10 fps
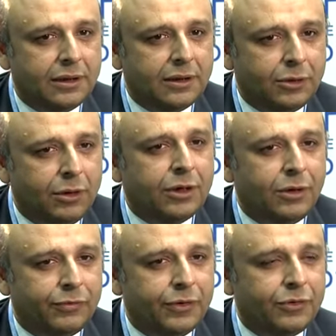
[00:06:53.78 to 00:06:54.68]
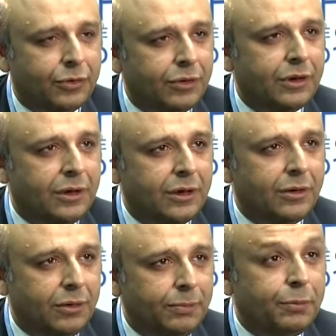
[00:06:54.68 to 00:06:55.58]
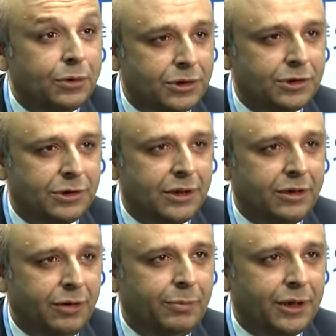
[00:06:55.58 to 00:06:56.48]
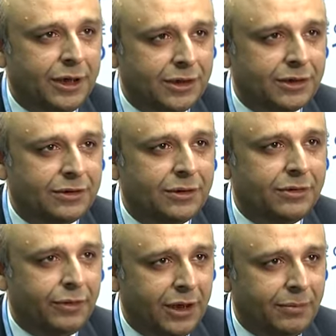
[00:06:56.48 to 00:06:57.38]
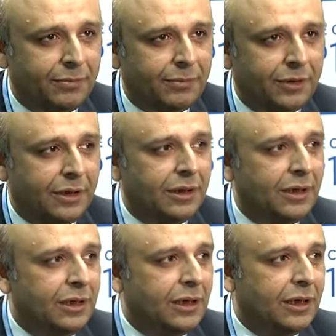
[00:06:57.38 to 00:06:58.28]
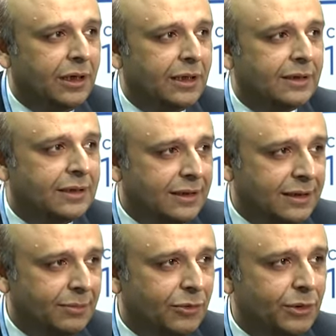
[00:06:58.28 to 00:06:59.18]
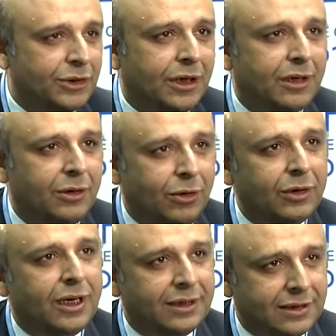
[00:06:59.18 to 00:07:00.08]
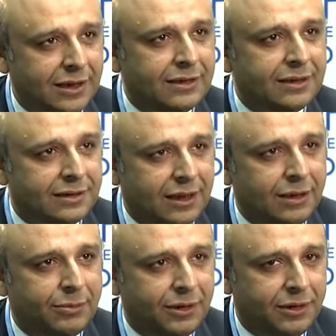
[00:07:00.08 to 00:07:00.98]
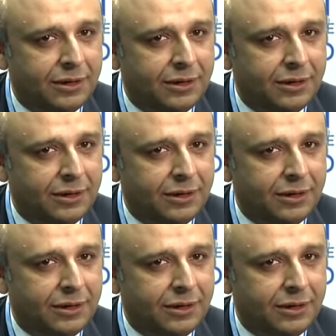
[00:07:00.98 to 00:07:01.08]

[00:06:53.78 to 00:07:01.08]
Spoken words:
Doha conference should push the developing nations to develop systems which are long-lasting and sustainable.